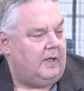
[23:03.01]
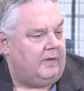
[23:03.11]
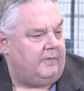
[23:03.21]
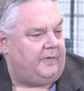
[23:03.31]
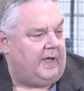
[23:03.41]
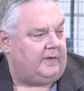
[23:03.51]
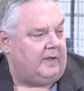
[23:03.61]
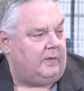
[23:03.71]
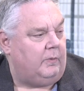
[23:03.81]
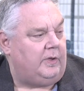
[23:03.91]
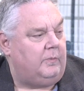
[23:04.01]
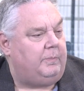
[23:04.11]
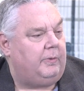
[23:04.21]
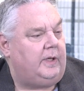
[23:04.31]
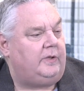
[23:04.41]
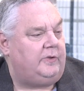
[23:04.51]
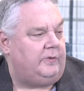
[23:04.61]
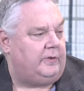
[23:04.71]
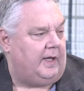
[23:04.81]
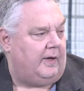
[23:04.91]
the fact that when you bring
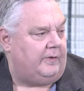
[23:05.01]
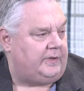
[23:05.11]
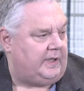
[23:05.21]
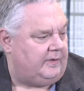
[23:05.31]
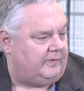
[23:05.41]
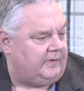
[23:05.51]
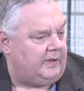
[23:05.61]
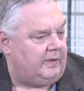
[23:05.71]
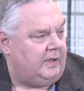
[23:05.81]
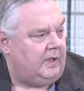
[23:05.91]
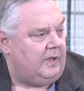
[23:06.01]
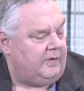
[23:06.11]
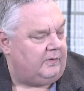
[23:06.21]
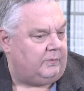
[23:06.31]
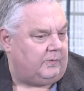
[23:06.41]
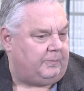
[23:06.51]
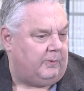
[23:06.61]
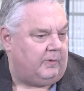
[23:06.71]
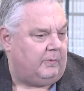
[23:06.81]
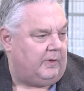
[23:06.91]
junior college kids in, this was a
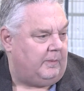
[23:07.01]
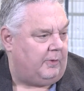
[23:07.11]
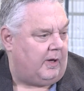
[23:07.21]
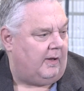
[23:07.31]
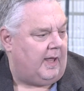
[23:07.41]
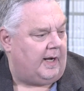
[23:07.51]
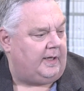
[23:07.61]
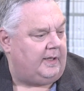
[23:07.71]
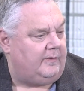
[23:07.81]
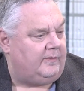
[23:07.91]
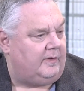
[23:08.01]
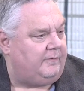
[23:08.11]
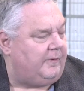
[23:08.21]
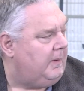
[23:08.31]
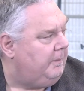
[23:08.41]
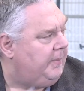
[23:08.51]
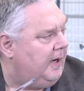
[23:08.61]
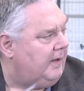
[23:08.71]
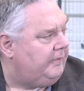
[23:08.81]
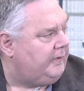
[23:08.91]
program where he brought a lot of kids in from
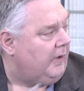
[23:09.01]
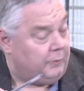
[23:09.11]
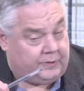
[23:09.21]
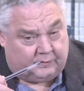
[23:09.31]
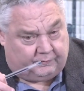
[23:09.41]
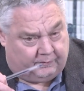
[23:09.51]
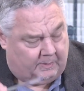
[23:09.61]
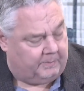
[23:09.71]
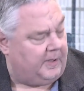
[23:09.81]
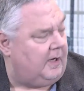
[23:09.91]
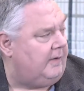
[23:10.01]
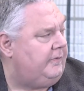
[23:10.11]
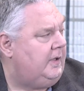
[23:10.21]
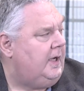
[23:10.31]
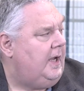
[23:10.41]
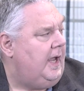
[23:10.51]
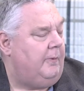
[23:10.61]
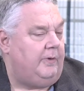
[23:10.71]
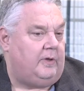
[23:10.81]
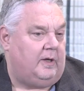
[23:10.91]
above, coaches from above. And
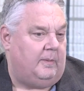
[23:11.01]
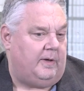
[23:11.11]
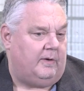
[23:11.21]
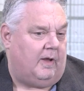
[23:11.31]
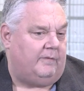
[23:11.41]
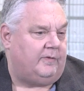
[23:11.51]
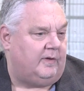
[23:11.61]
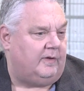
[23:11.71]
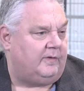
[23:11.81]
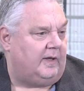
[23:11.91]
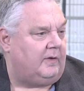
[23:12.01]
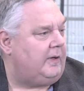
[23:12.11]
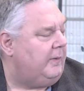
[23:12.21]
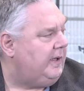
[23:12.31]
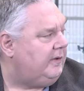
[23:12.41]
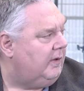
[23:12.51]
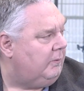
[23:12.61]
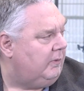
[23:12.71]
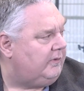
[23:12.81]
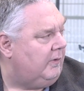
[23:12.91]
when you come here, all of a sudden it's like, okay,
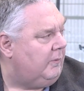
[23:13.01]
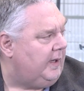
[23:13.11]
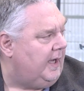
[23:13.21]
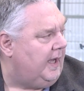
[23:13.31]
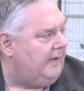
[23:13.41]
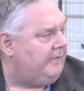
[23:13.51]
what don't we have?